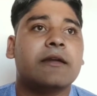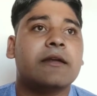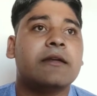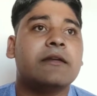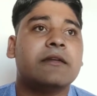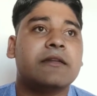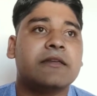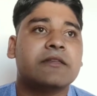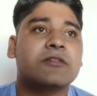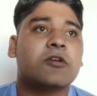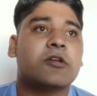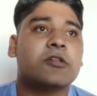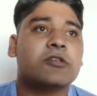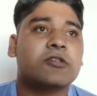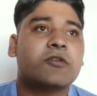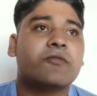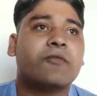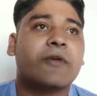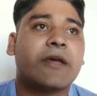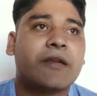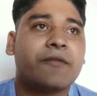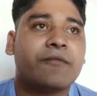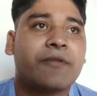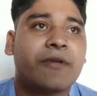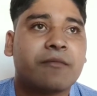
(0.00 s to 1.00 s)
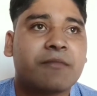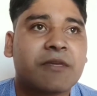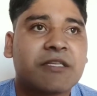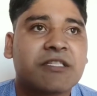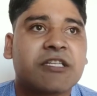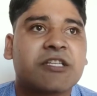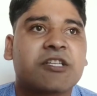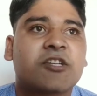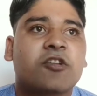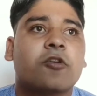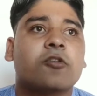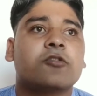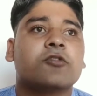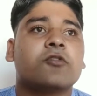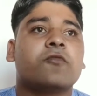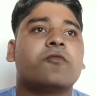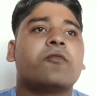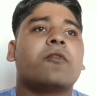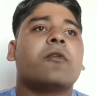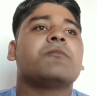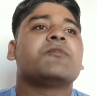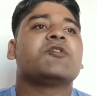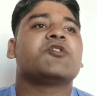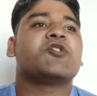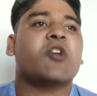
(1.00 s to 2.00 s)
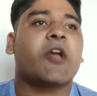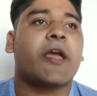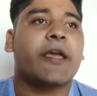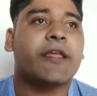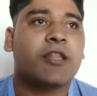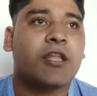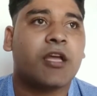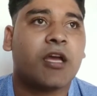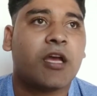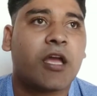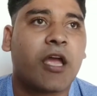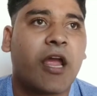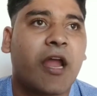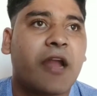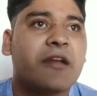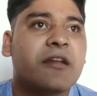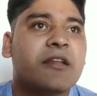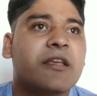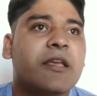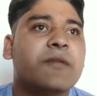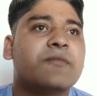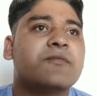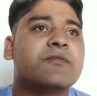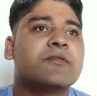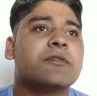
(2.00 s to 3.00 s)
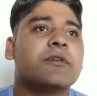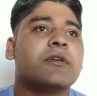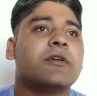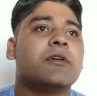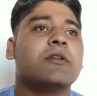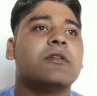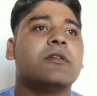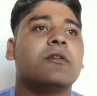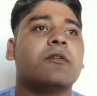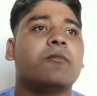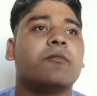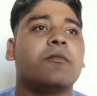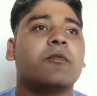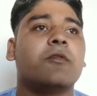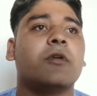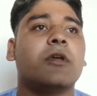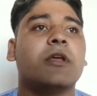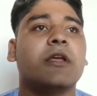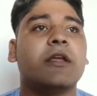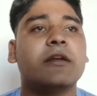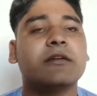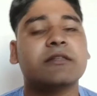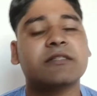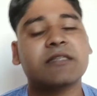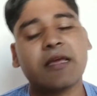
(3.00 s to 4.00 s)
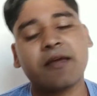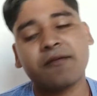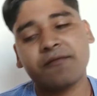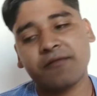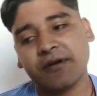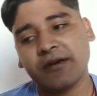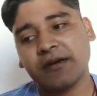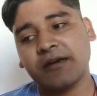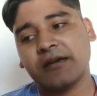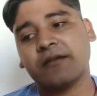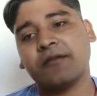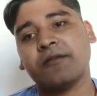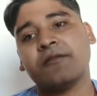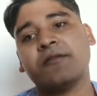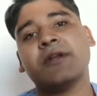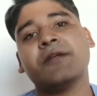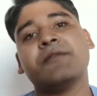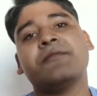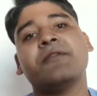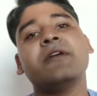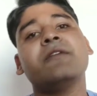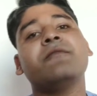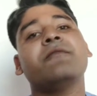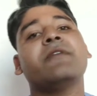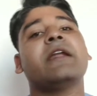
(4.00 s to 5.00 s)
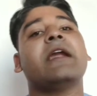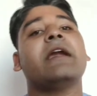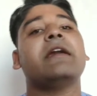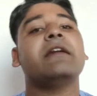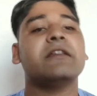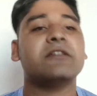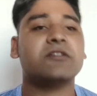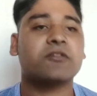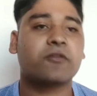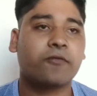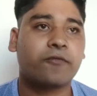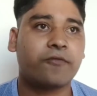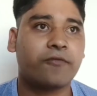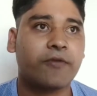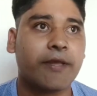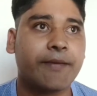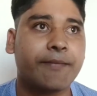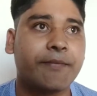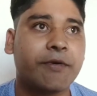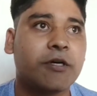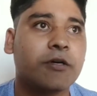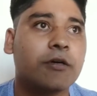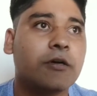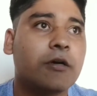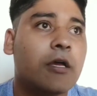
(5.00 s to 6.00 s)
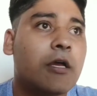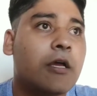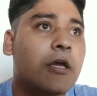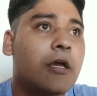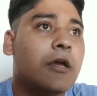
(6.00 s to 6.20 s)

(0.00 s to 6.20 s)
green tea is also very famous. It's also from China and gives it's have different varieties of flavor